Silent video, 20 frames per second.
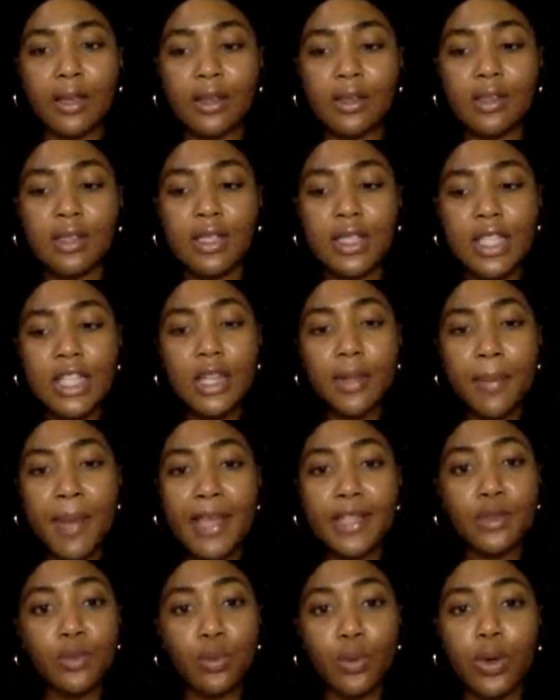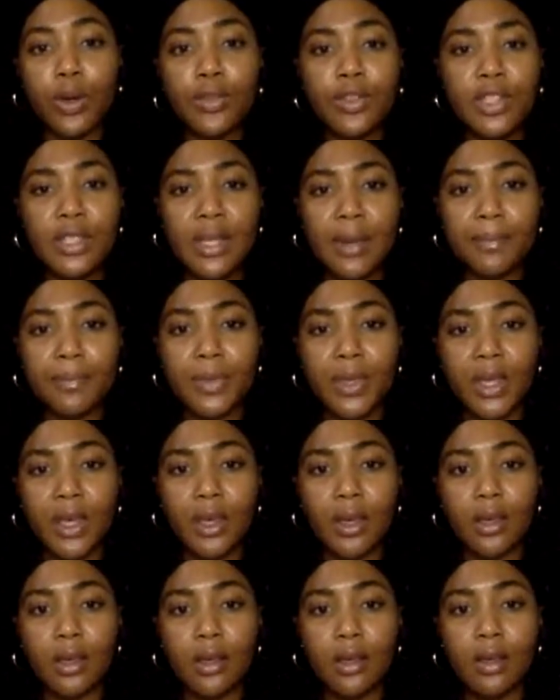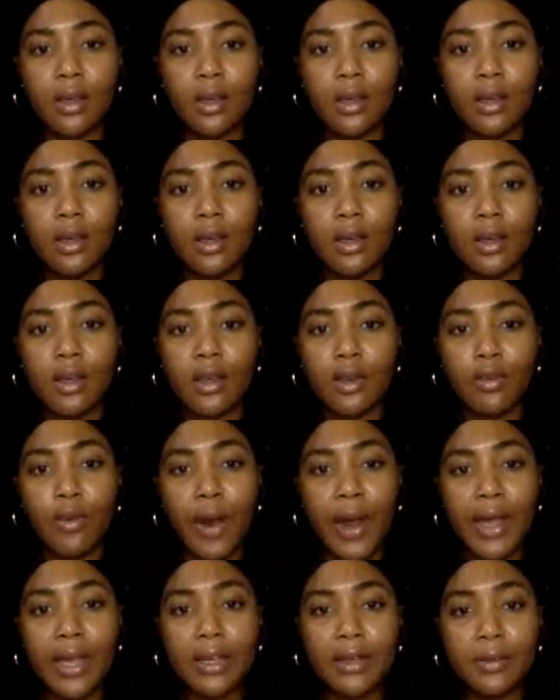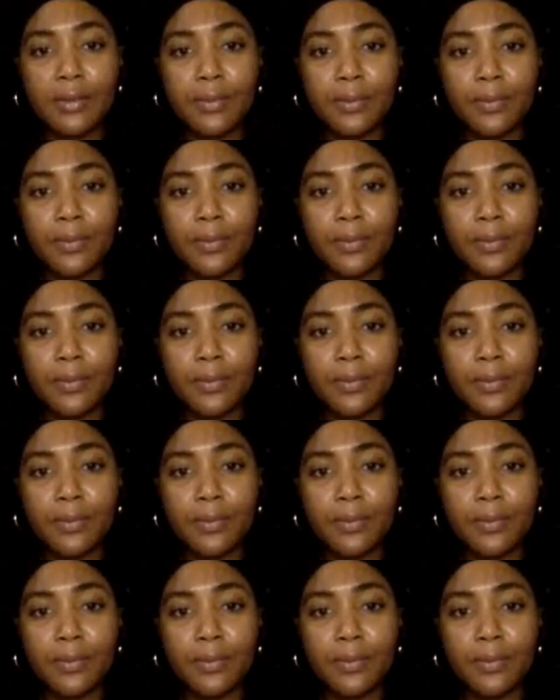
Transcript: see them as worth something, right?